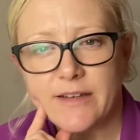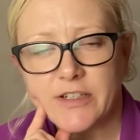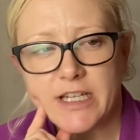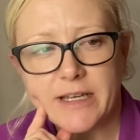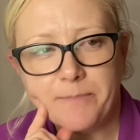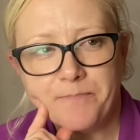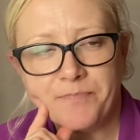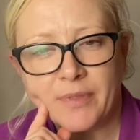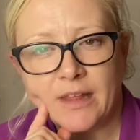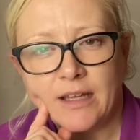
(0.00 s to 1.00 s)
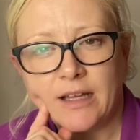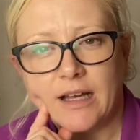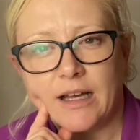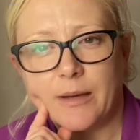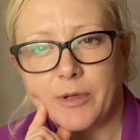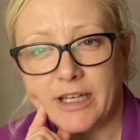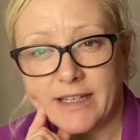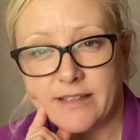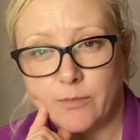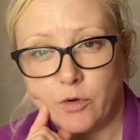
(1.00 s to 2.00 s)
other day. I'm going to
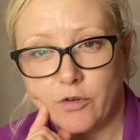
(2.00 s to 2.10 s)
get some more of